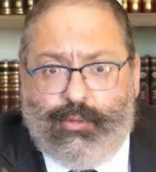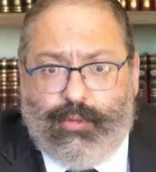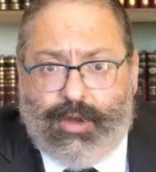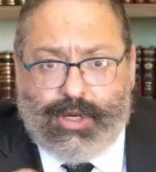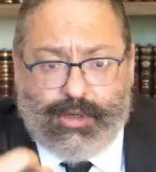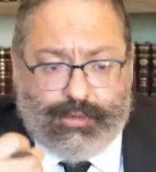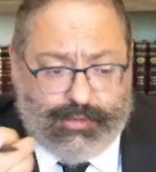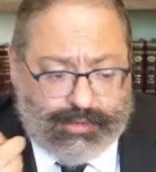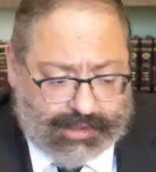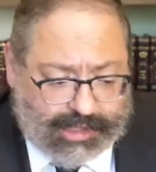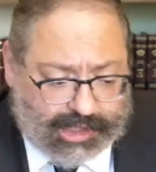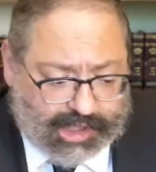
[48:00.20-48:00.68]
the
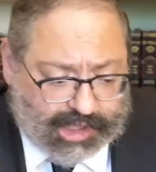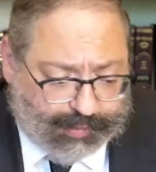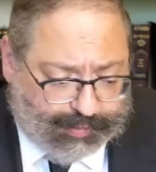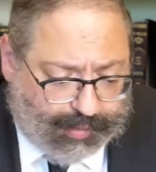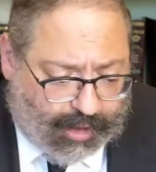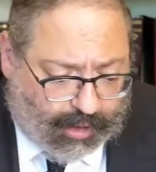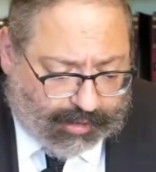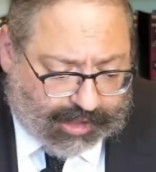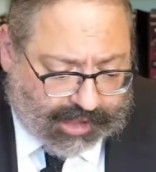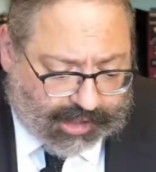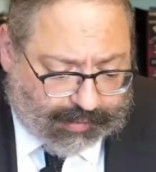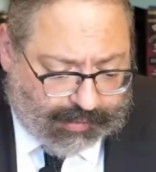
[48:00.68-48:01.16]
one who's the
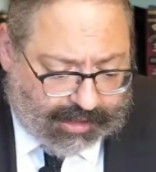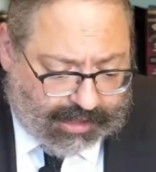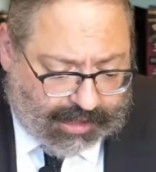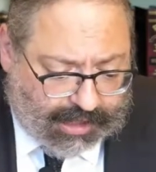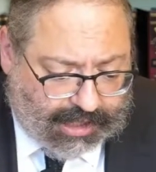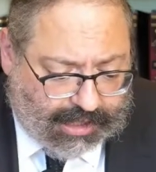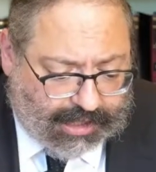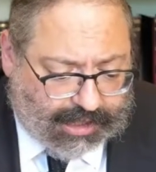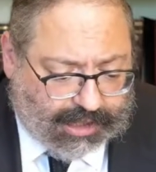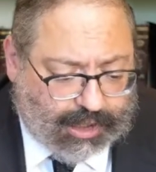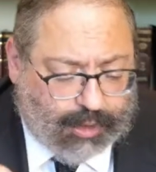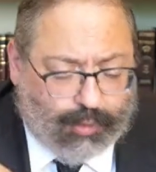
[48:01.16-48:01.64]
spokesman,
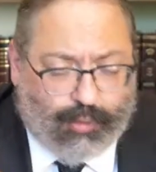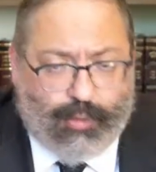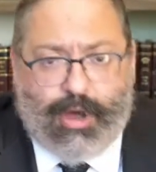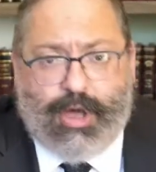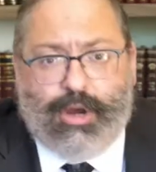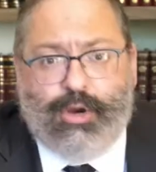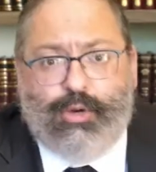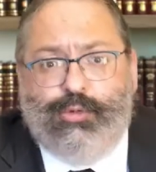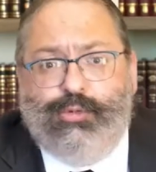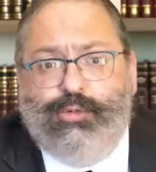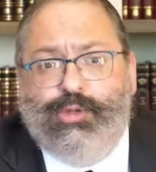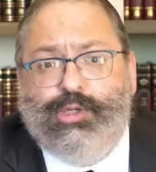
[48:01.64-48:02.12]
he is the
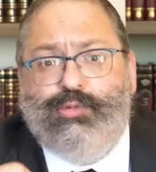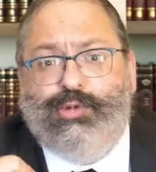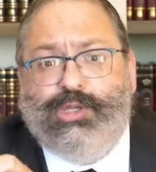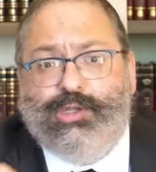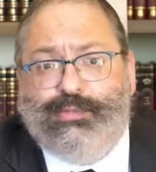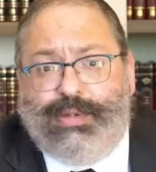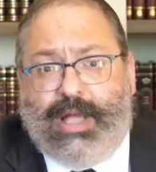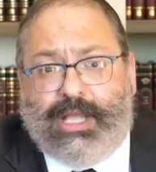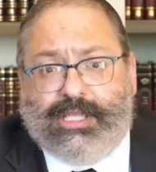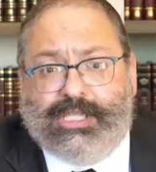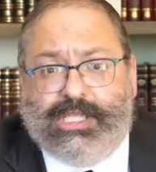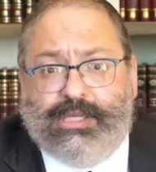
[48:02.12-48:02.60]
one who is
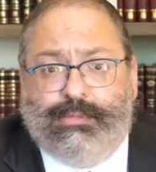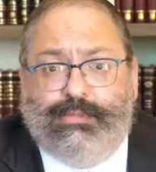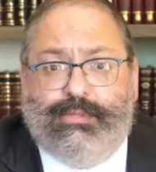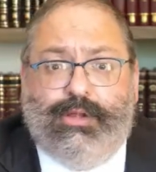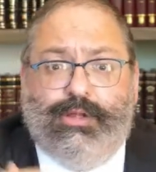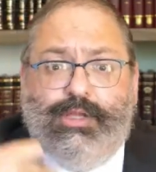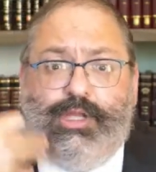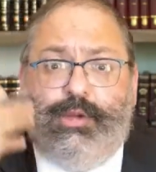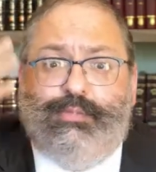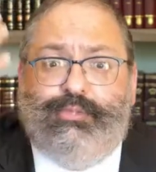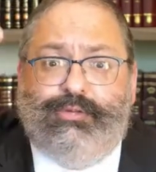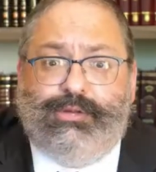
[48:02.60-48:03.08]

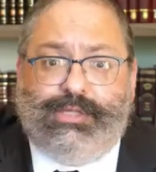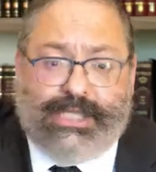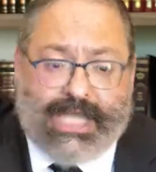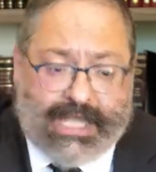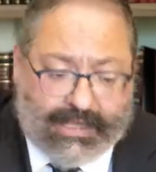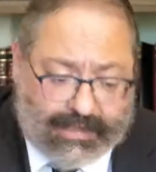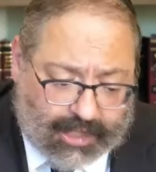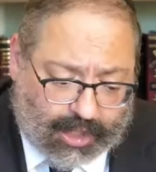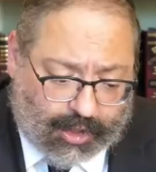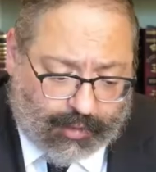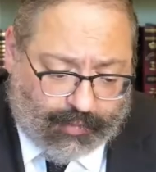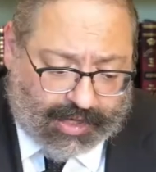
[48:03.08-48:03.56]
responsible to
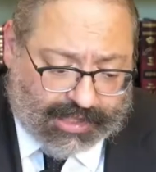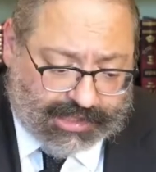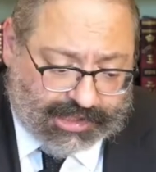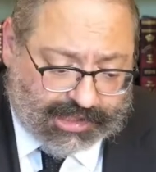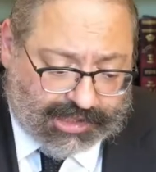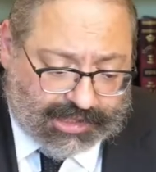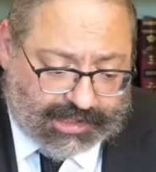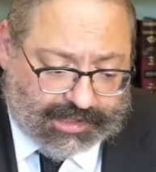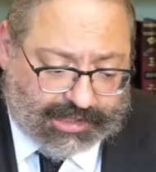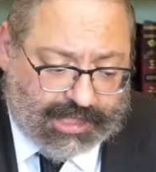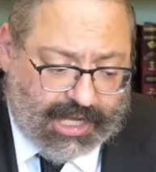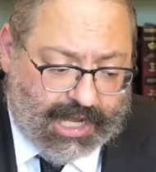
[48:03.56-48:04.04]
present the
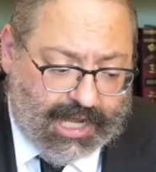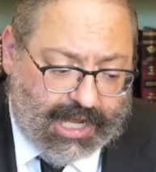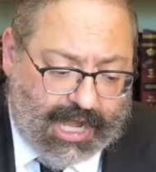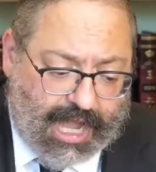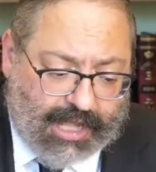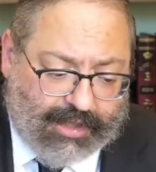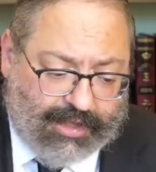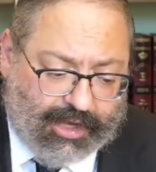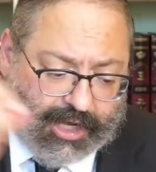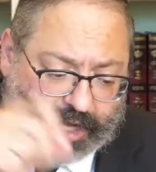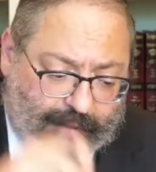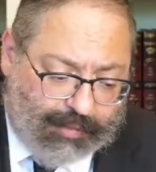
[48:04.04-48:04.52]
questions
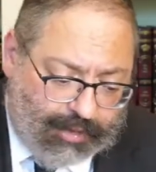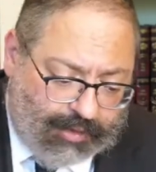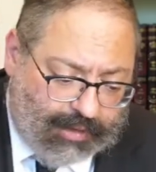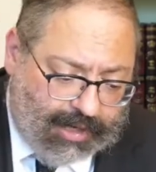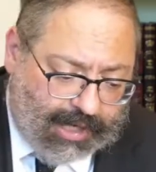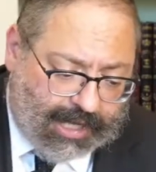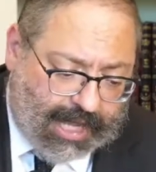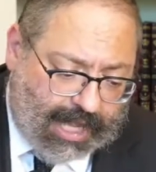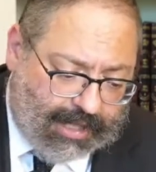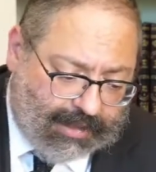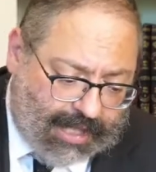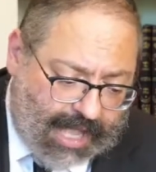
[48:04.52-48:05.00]
and to
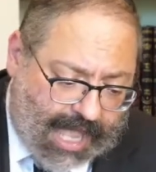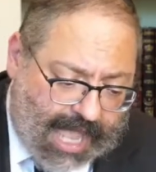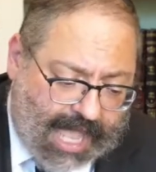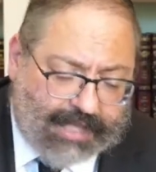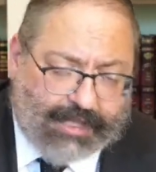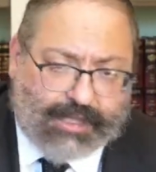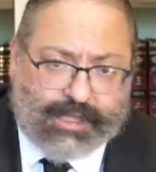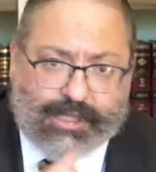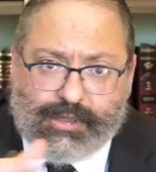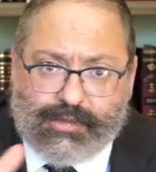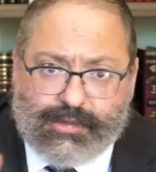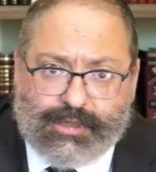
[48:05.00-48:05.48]
communicate the
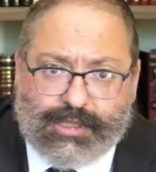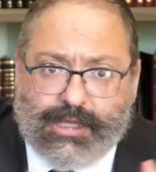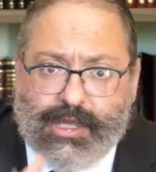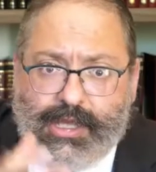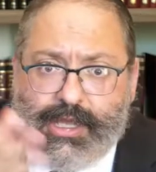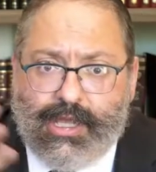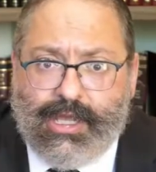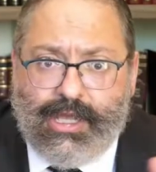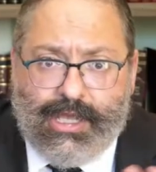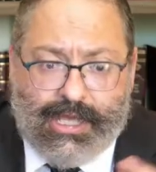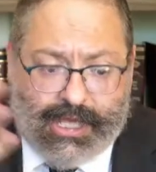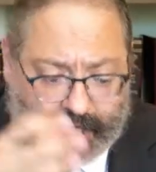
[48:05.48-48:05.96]
answers.
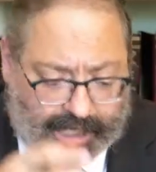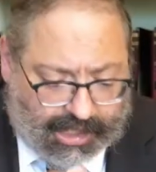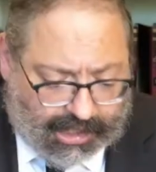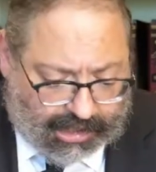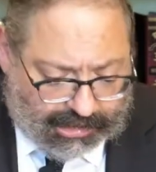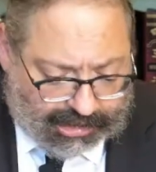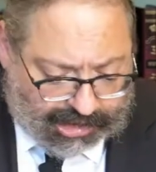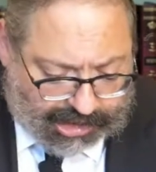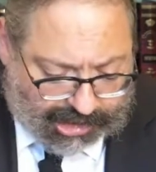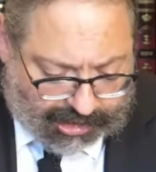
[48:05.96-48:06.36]
He can